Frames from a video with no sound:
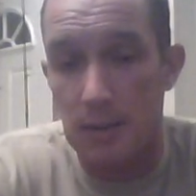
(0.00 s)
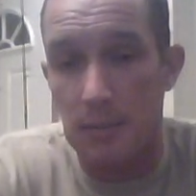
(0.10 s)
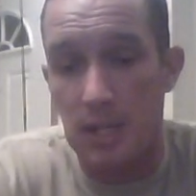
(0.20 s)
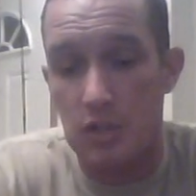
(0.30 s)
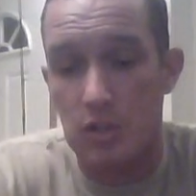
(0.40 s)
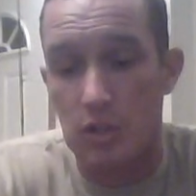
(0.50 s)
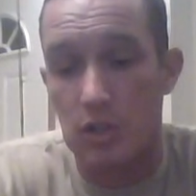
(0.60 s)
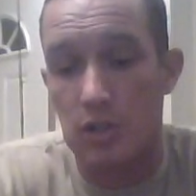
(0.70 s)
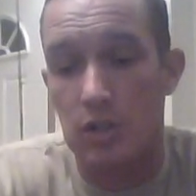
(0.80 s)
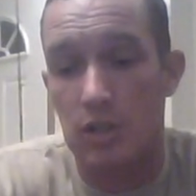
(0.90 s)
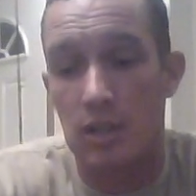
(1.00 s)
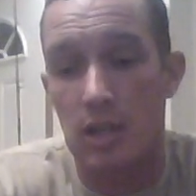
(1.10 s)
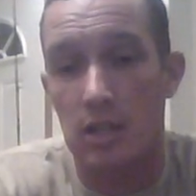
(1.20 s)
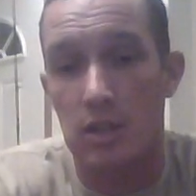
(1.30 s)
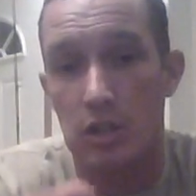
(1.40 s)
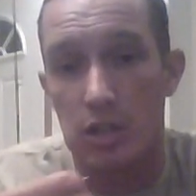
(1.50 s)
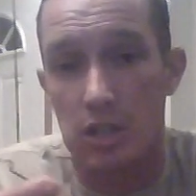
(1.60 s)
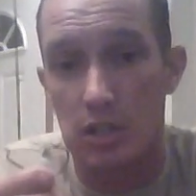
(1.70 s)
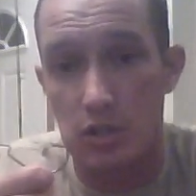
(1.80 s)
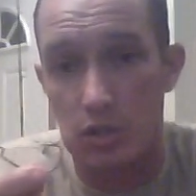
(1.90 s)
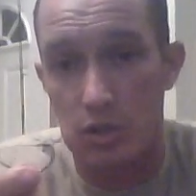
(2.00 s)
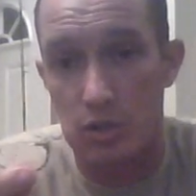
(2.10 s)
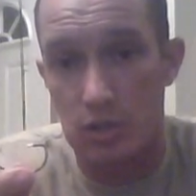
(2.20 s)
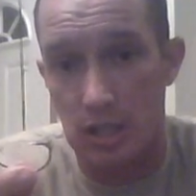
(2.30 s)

make sure that the hook that you use,